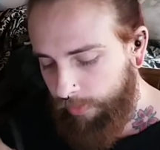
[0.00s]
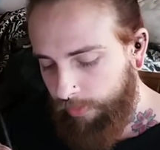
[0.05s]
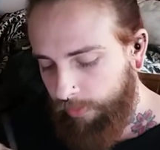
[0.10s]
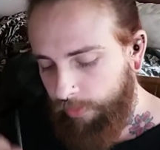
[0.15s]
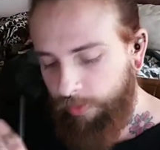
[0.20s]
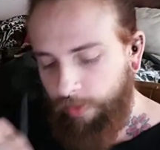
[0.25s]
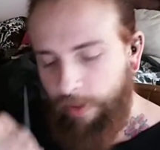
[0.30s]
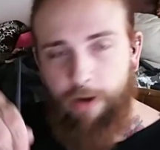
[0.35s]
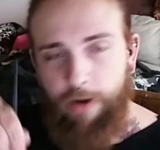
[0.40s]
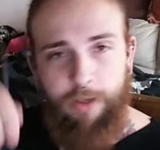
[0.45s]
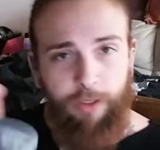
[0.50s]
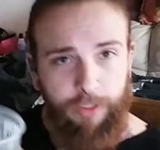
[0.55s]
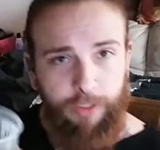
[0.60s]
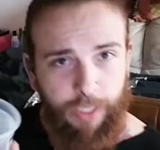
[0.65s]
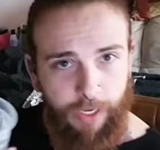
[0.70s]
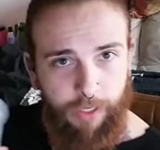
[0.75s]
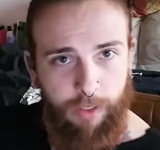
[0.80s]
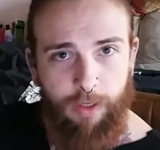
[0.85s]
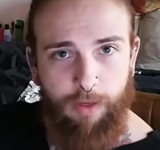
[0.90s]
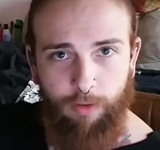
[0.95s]
So now you
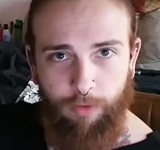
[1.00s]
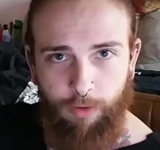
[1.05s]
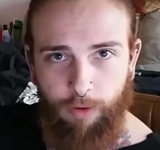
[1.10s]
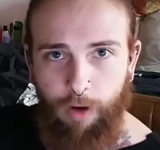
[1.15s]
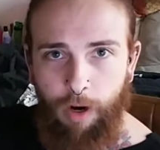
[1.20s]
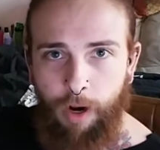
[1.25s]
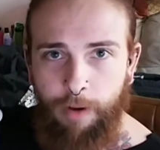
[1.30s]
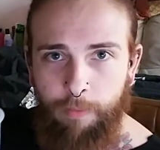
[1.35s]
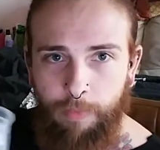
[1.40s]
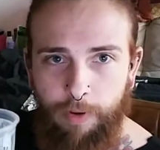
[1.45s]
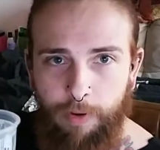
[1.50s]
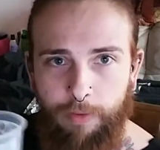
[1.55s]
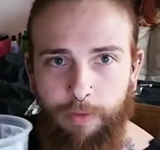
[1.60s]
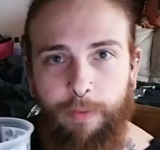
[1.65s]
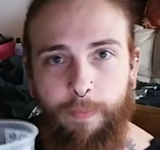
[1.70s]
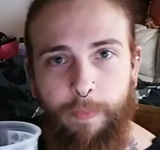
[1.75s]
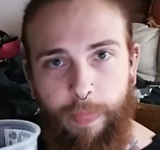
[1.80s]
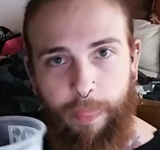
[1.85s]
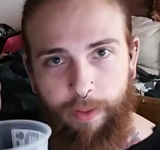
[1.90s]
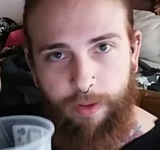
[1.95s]
take your um,
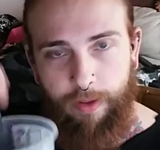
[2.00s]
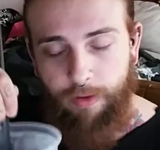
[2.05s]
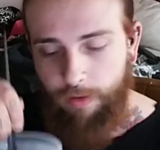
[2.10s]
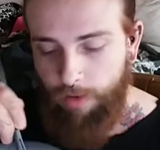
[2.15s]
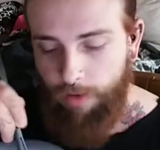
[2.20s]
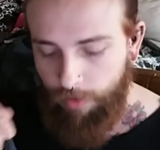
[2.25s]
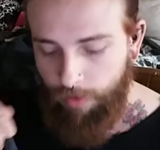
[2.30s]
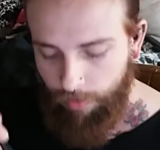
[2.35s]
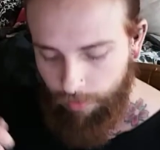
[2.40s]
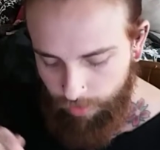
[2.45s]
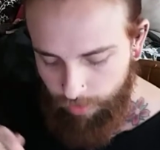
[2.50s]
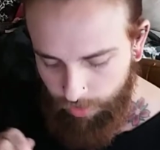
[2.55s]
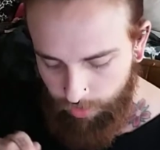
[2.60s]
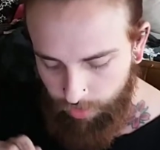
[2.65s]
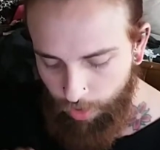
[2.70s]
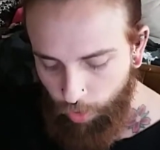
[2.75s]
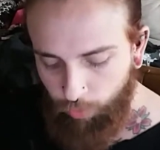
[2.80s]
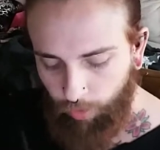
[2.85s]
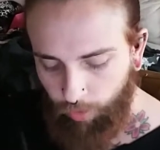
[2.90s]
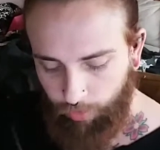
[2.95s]

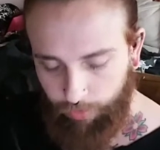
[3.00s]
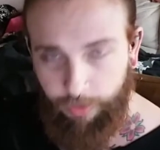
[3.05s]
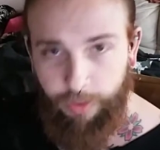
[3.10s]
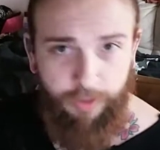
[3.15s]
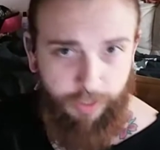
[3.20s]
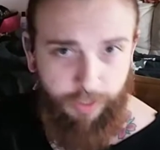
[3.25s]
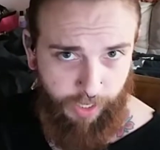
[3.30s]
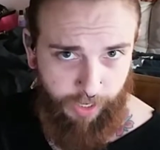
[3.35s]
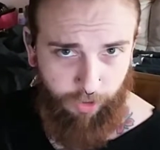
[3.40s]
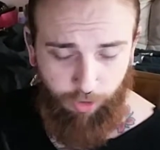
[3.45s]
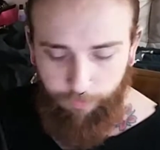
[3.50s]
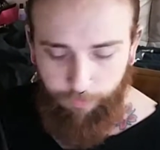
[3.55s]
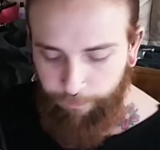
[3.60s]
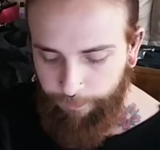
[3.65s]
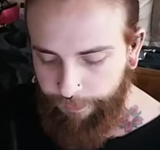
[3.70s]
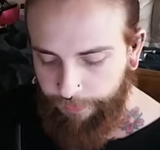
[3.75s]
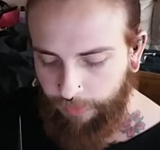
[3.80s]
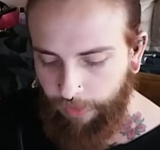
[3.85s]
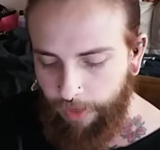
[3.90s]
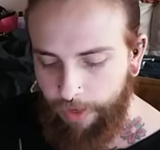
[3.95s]
yogurt container
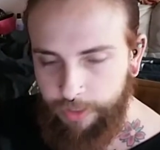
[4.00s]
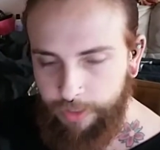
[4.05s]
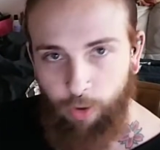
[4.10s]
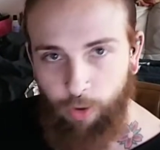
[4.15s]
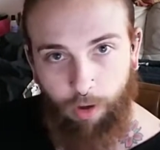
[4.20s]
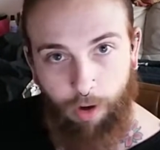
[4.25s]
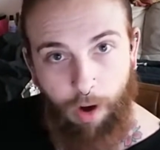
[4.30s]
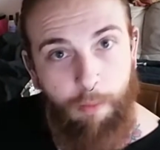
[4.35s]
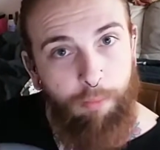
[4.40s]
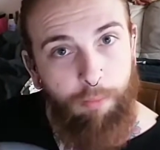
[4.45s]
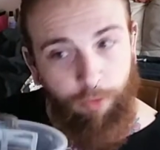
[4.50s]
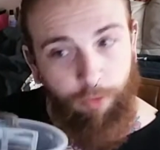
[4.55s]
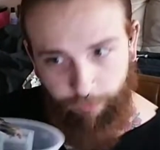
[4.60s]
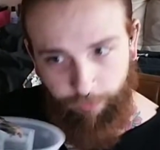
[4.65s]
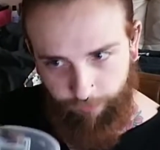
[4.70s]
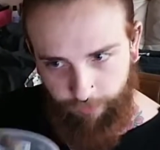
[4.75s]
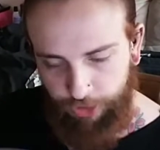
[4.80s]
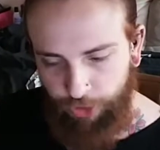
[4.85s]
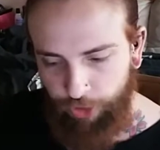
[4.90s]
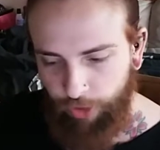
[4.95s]
and your
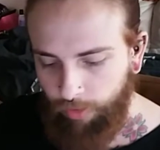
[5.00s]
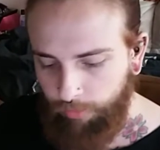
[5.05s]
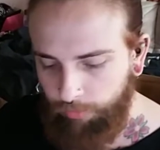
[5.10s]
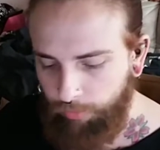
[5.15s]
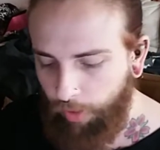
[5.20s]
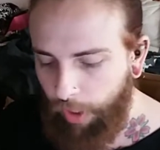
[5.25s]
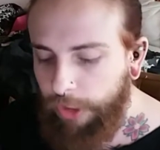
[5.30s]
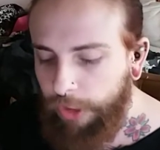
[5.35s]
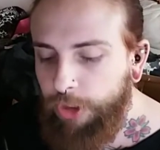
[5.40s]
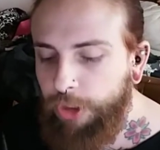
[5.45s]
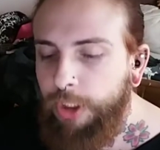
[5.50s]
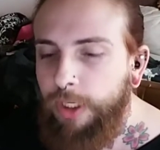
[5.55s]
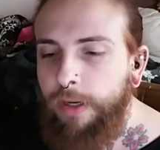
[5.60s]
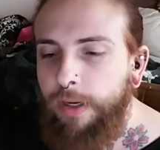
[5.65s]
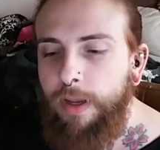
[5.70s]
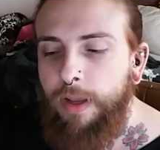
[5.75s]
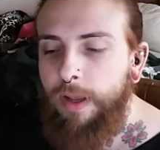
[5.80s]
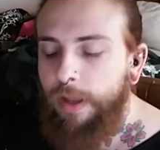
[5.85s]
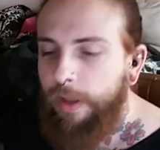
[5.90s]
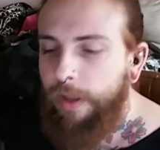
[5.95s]
professional brush,
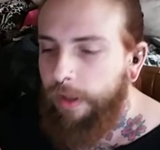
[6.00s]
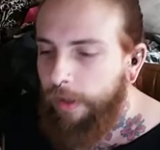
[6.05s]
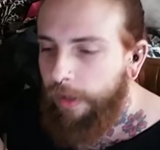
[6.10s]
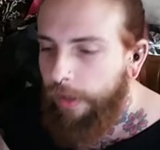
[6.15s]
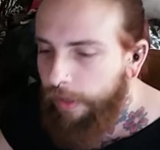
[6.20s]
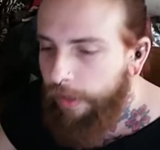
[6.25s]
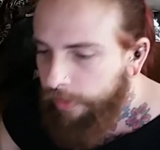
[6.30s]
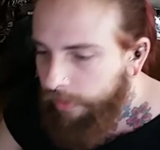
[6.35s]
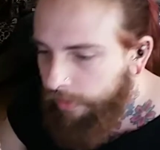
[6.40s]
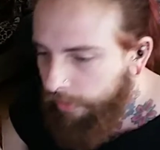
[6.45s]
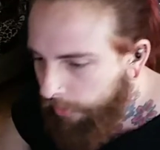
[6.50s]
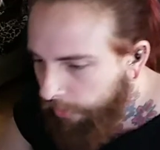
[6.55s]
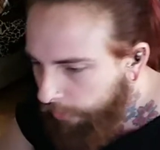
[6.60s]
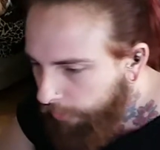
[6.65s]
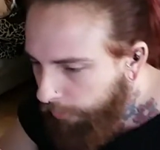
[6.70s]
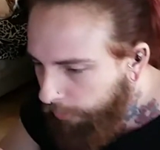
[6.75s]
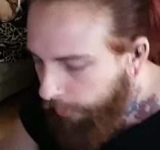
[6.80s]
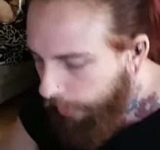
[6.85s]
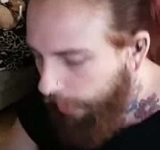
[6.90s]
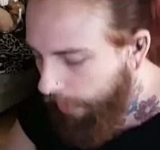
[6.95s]
and
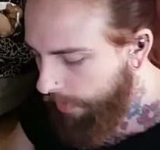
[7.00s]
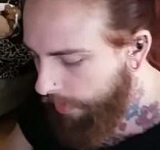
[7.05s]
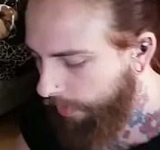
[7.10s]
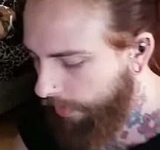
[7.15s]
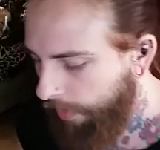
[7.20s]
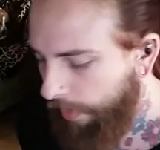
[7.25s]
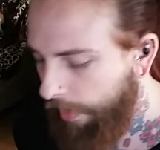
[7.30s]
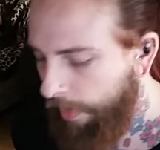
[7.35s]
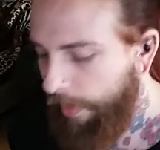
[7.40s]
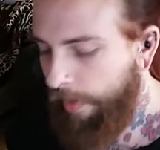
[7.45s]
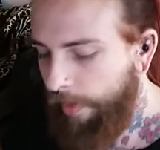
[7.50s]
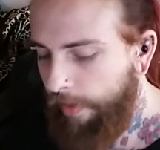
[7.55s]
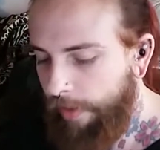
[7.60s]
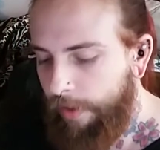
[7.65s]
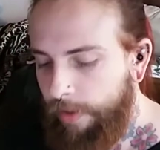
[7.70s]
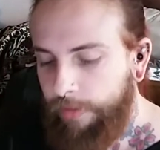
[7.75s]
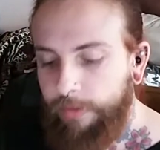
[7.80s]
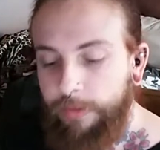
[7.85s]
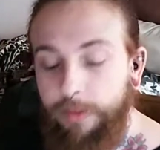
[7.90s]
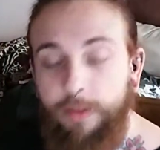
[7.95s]
you
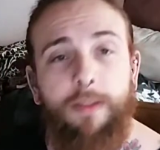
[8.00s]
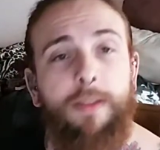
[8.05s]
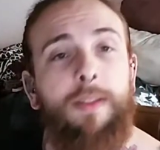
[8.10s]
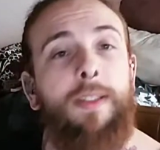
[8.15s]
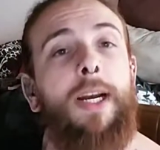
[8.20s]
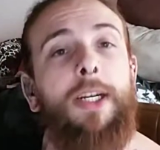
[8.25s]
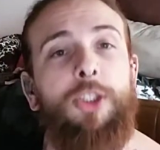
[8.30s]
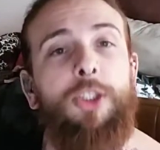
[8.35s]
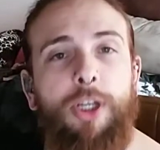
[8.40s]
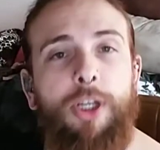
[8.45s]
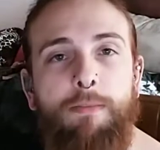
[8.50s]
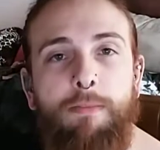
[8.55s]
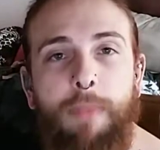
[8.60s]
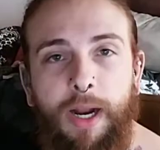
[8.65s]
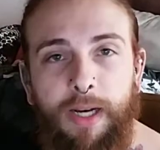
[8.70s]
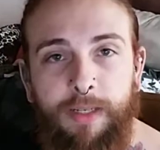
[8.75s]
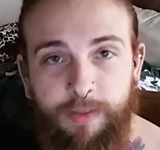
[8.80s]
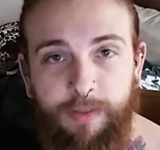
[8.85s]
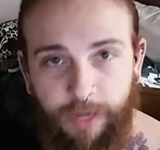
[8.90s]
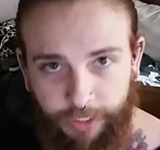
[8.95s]
section
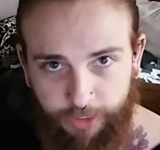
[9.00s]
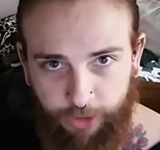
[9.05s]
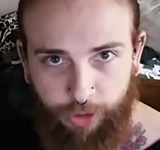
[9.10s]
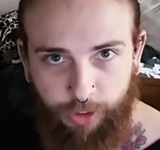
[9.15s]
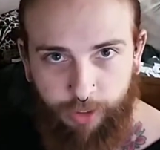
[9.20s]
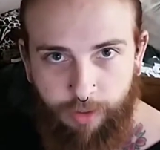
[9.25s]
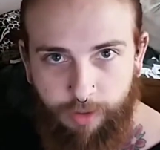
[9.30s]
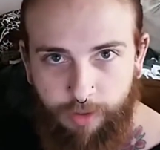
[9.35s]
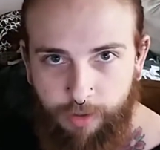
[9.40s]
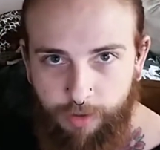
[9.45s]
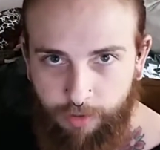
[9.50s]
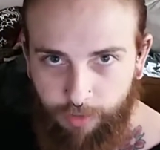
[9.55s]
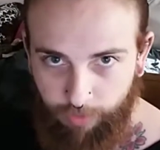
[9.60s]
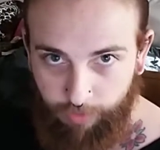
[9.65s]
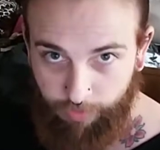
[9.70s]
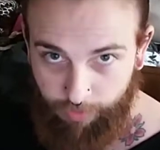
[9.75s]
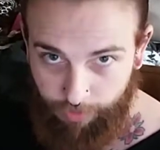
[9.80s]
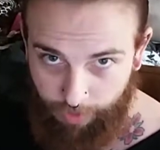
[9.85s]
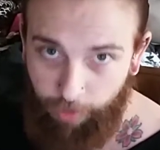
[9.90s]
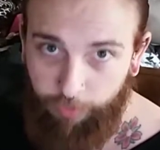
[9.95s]
by section
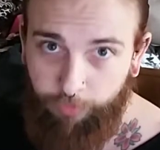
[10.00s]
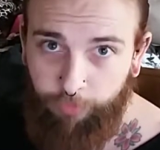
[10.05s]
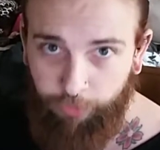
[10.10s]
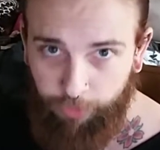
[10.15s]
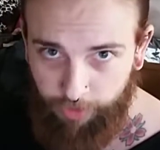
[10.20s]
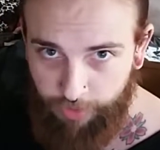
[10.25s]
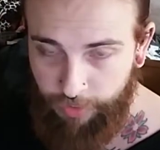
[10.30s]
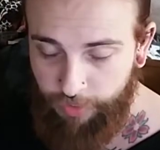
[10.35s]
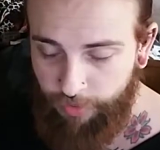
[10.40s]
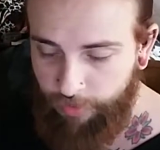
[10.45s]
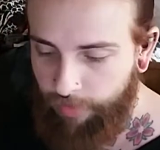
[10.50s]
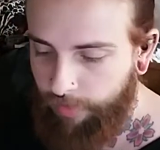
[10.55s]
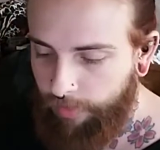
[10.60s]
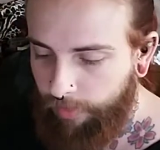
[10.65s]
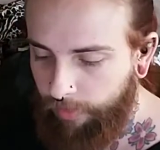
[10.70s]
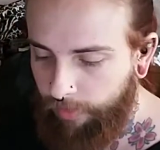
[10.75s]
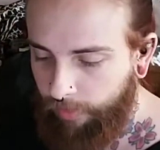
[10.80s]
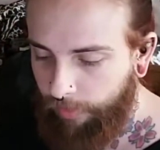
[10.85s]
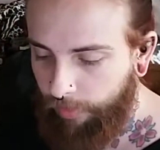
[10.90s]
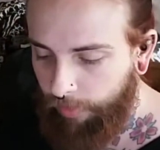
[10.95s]
carefully
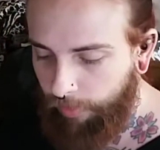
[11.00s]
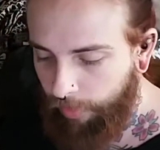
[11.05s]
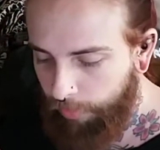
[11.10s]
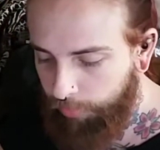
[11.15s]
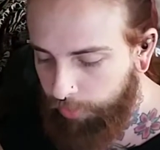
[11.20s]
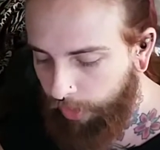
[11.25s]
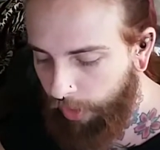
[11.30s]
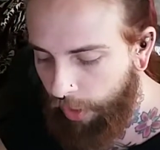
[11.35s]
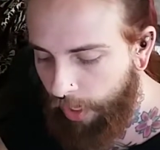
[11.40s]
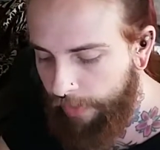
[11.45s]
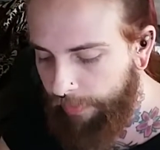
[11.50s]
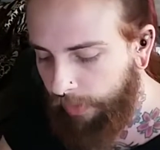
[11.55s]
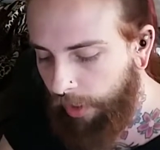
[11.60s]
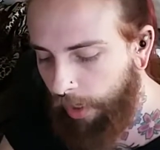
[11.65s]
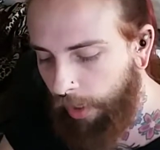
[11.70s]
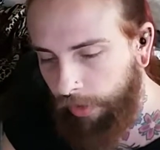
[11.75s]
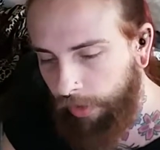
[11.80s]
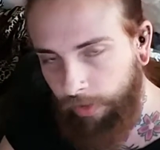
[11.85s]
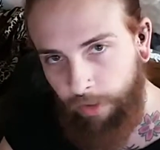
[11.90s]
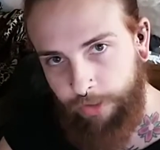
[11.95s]
apply the
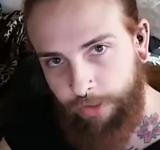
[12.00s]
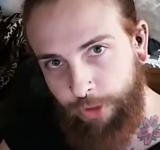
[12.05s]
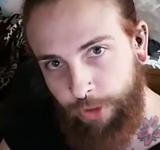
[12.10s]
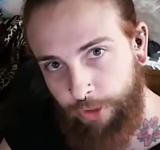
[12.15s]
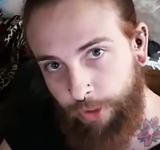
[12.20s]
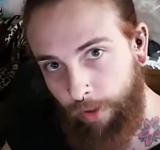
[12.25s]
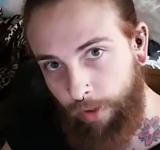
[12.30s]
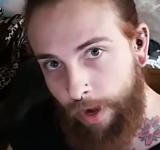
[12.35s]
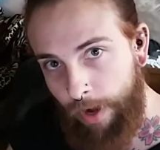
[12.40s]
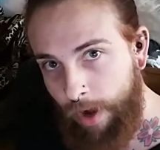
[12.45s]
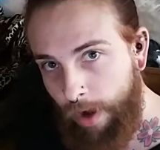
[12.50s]
color to your